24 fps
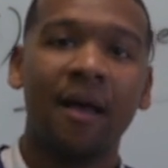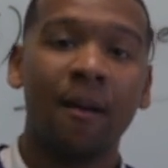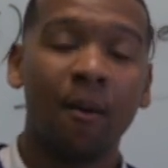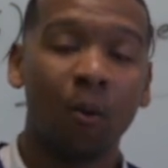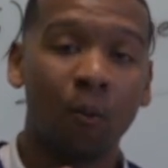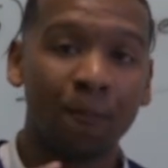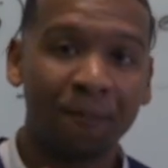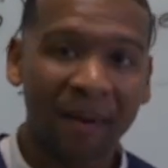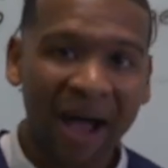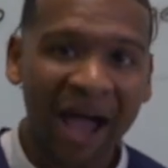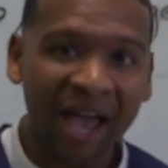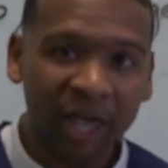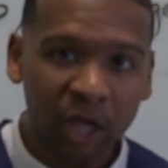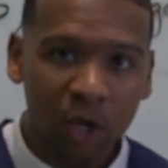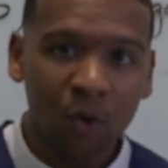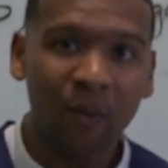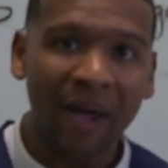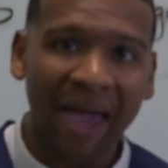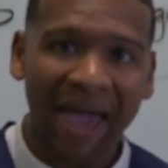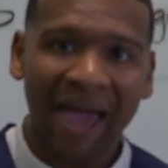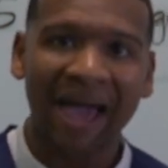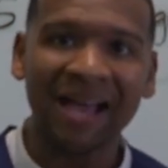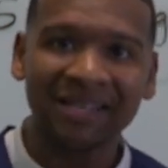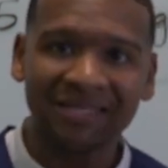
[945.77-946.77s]
By
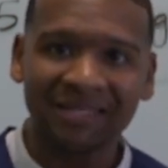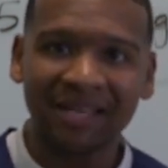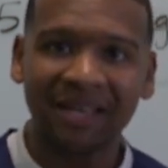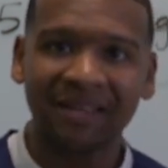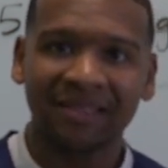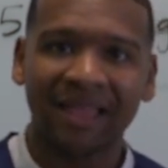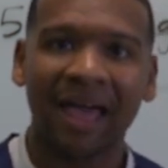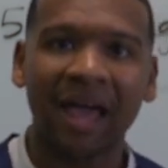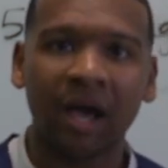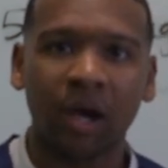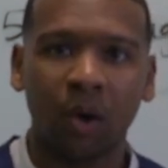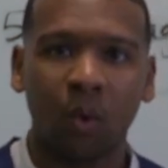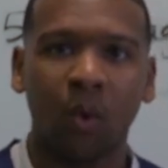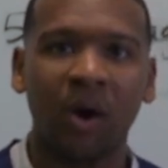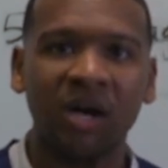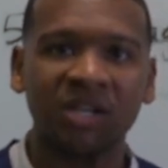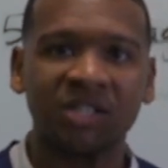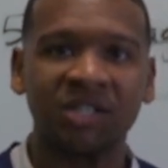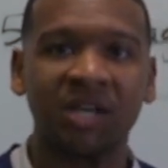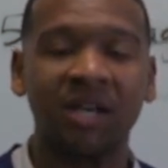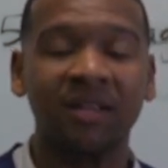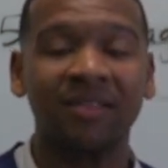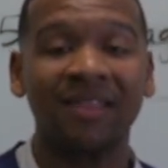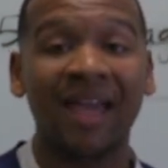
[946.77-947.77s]
you asking that
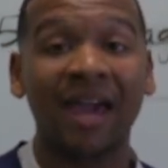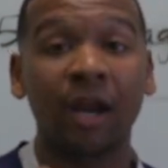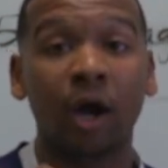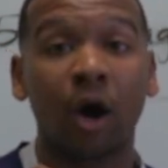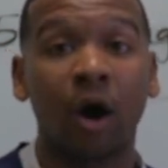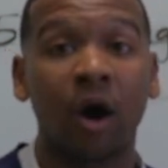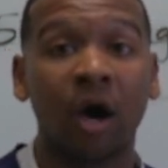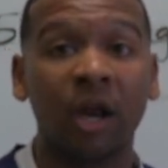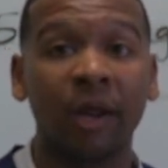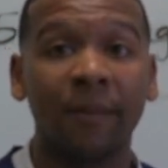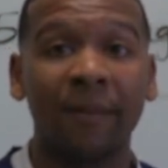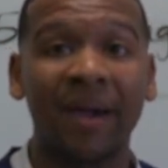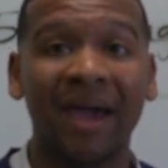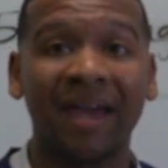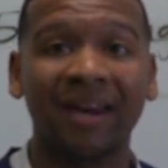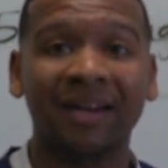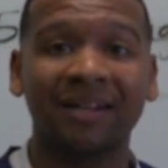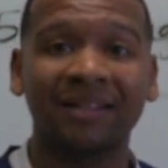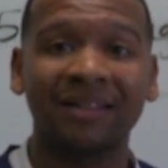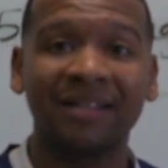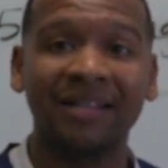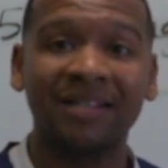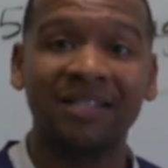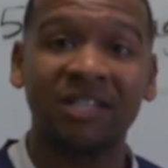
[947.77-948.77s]
question, that
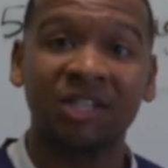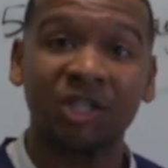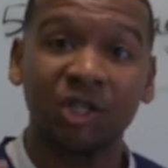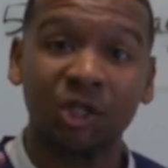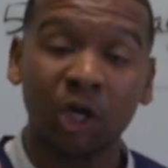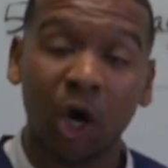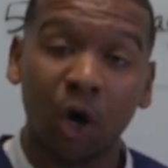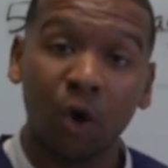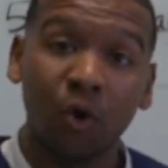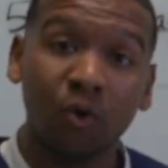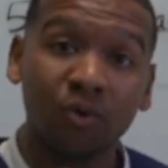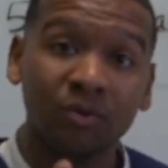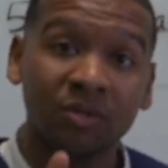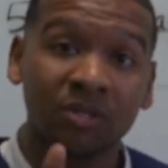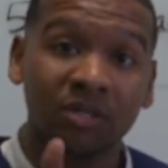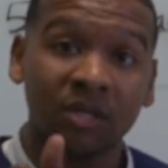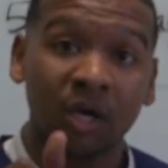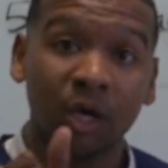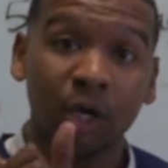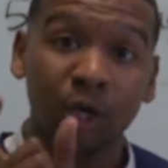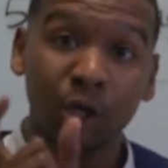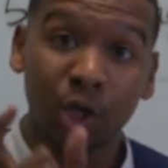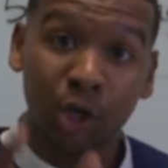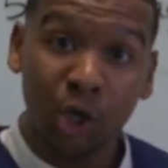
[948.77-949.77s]
automatically
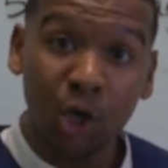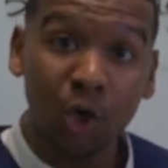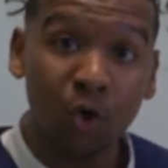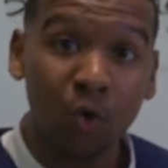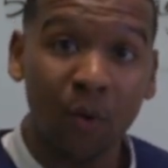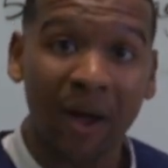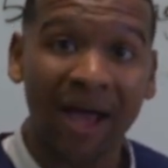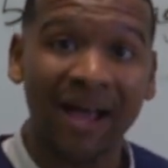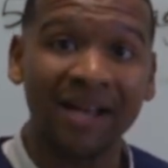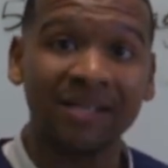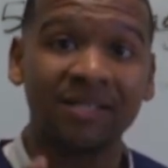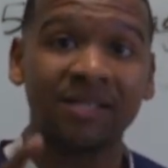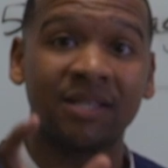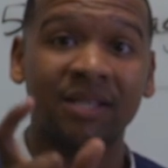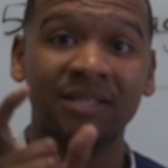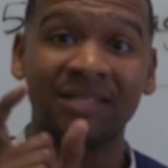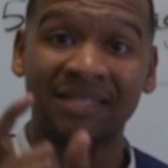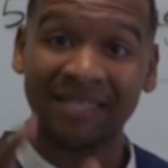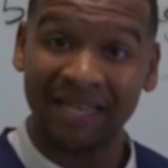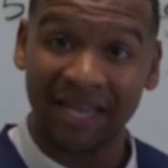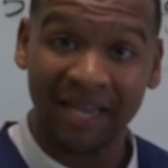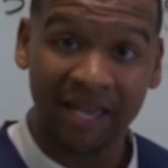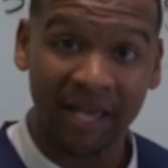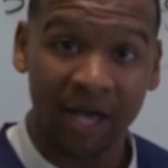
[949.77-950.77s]
shows you as the
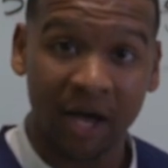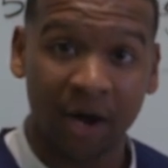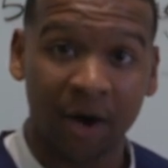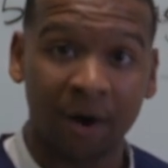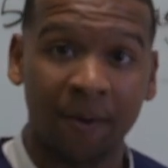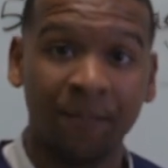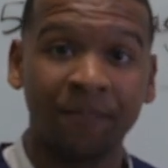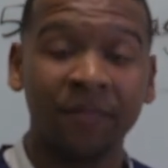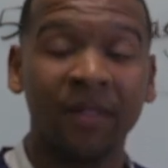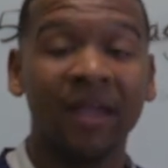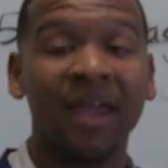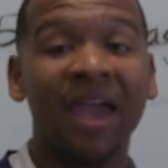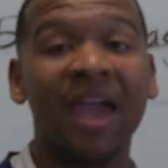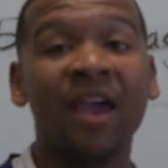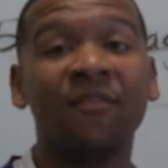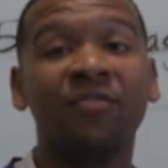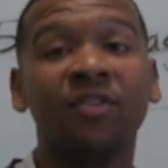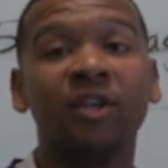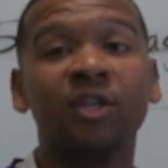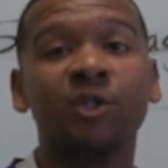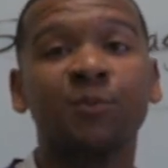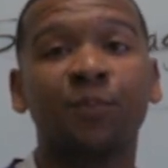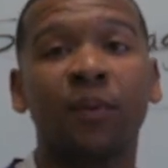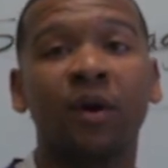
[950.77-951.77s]
CEO if
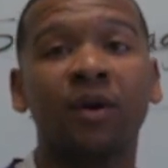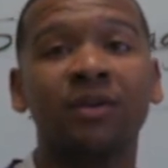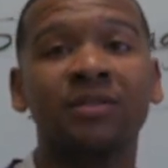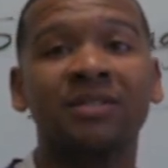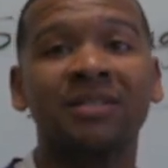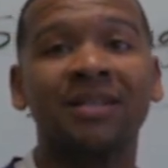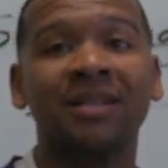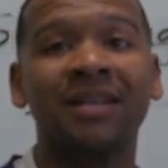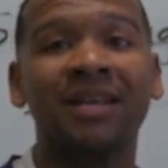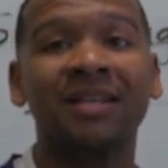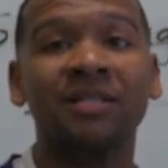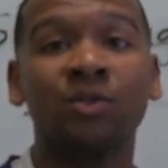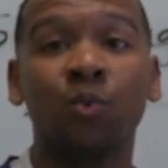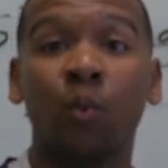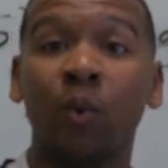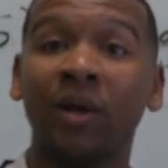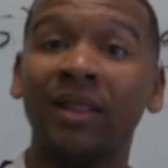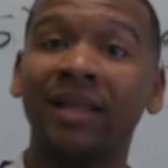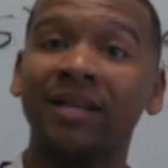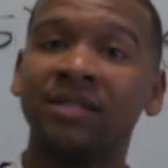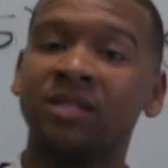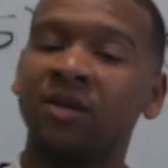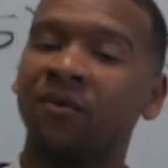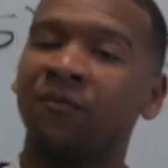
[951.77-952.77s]
this person is
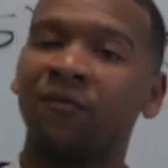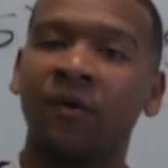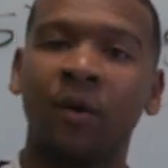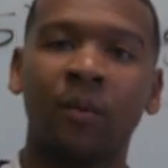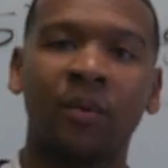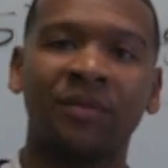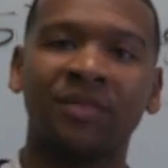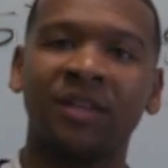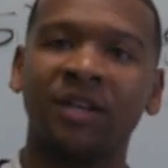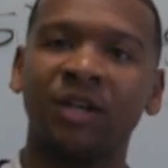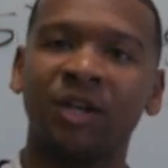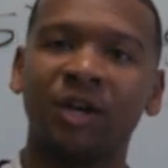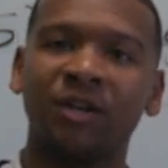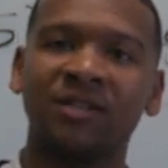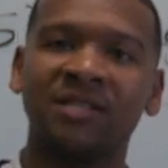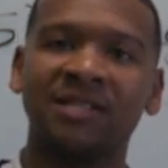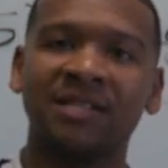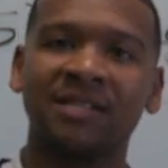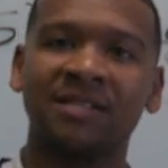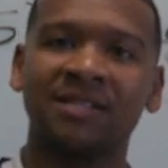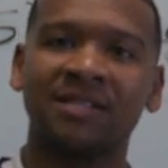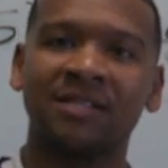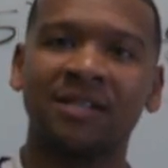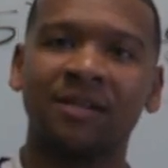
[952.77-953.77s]
willing to fit within your
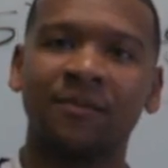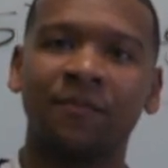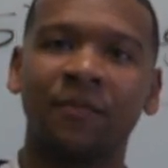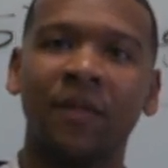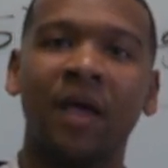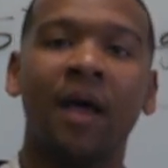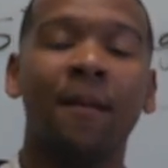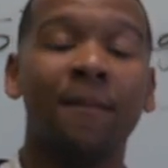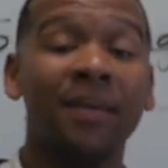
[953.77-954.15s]
system.